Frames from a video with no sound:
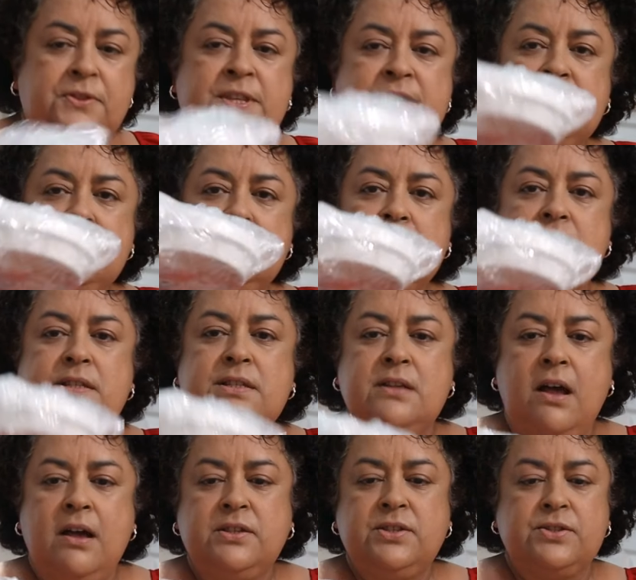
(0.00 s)
This is the
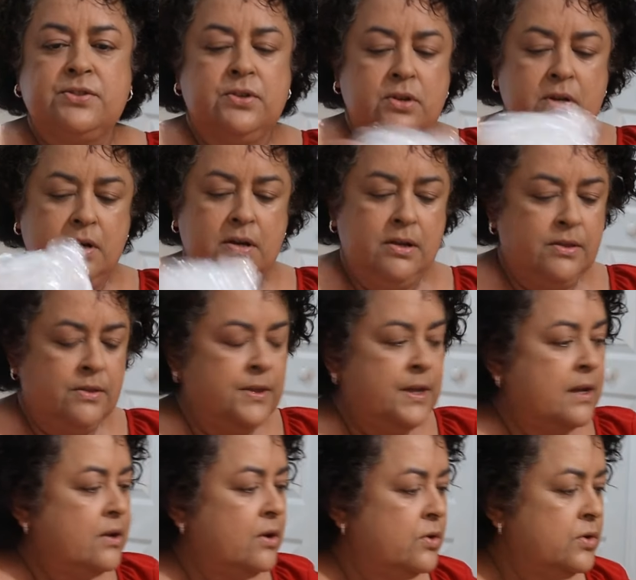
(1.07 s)
saucer
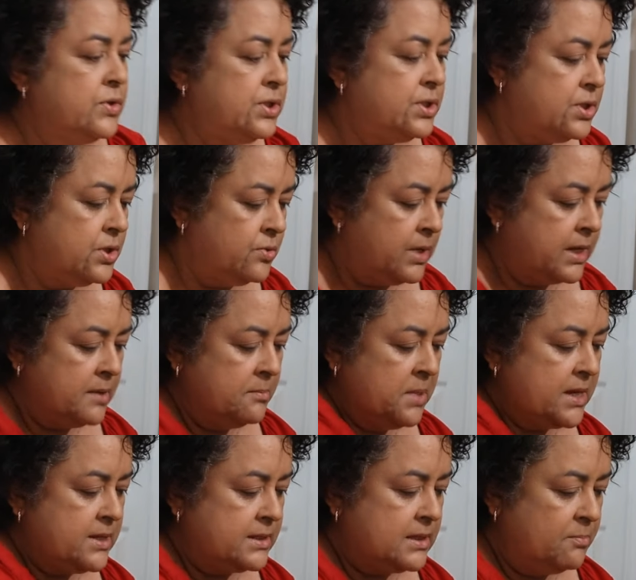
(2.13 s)
that goes to it
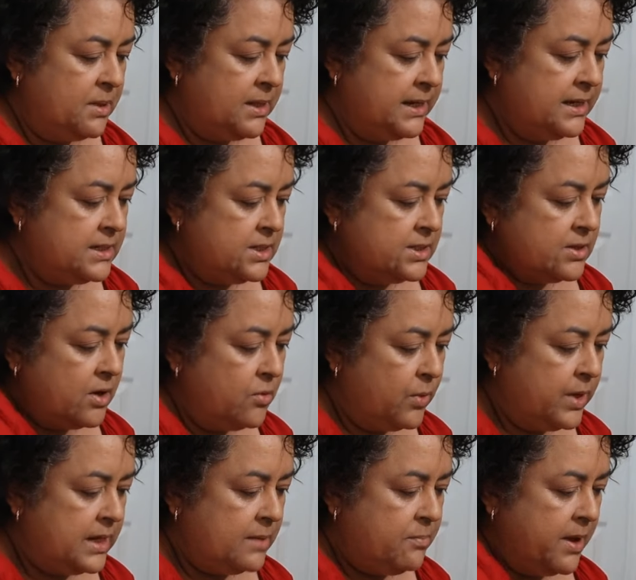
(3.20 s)
because the plant is
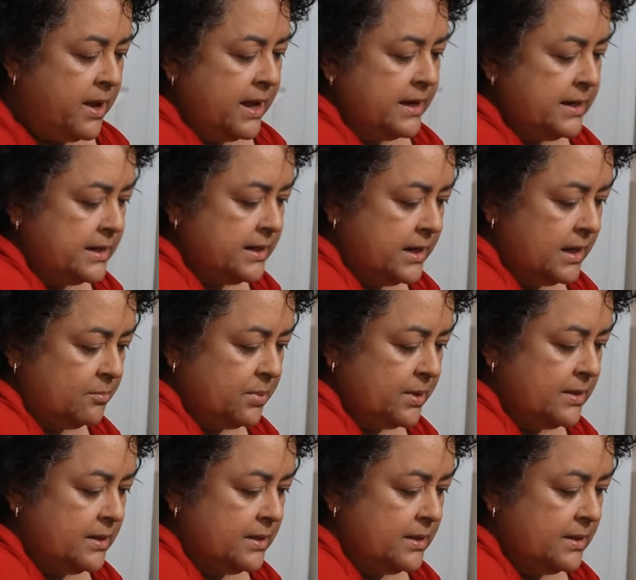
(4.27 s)
already potted up.